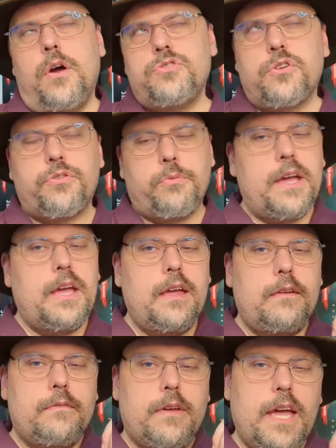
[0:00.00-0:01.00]
So those are
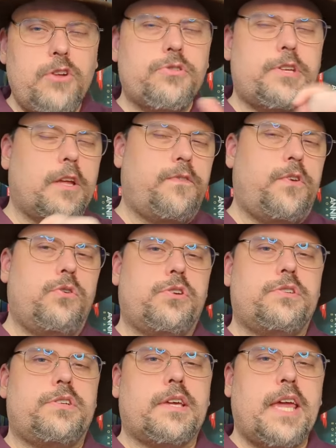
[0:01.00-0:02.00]
3 interesting
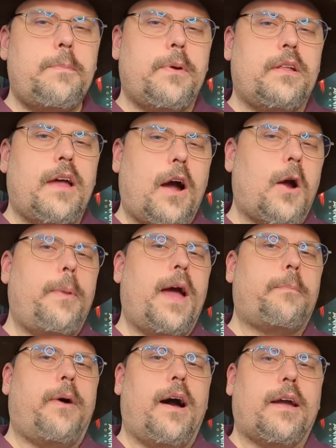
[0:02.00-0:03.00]
infusions to keep in
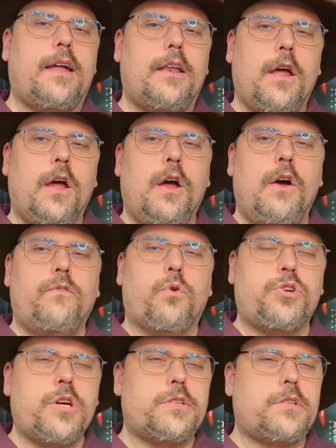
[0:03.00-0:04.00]
our back pocket
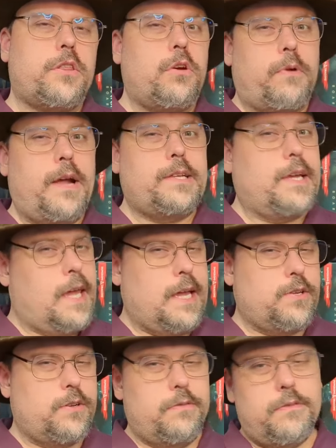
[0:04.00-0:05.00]
for just the right
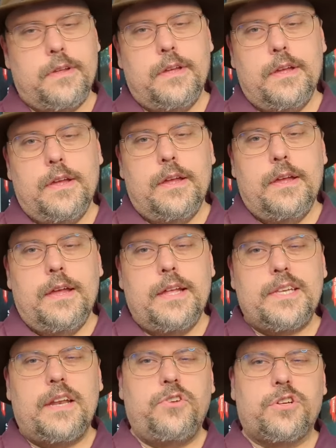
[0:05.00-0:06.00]
occasion,
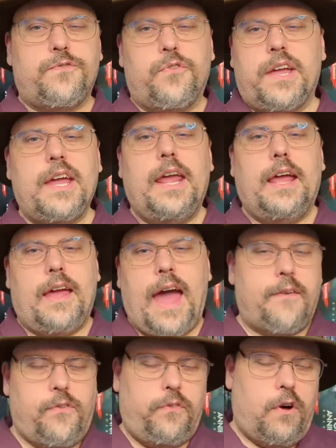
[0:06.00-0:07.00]
instead of just
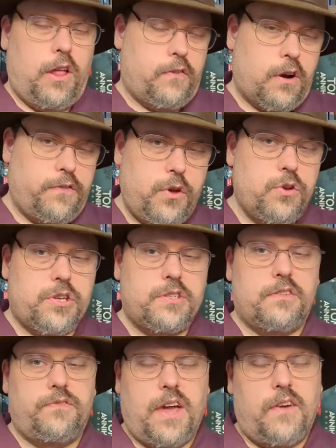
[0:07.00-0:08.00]
forgetting half of all of our
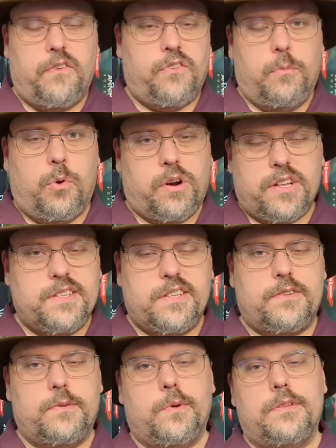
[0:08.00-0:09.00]
infusions in favor of the more
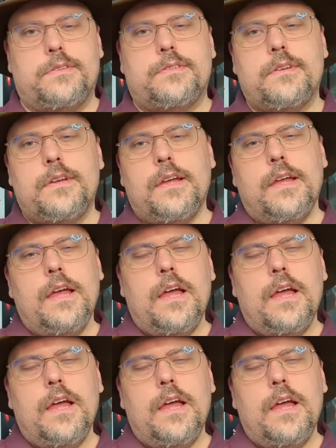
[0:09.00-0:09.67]
consistent ones.